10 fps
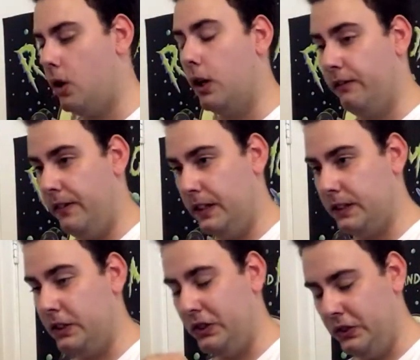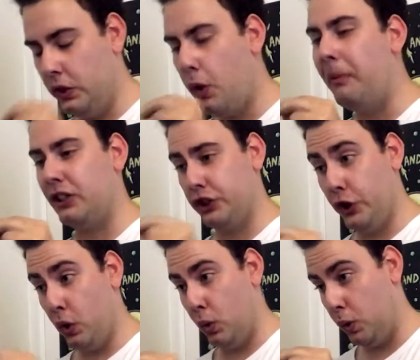of this. Not
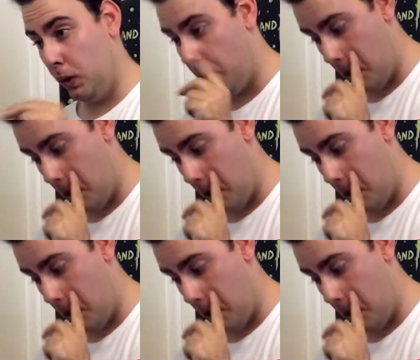much at all.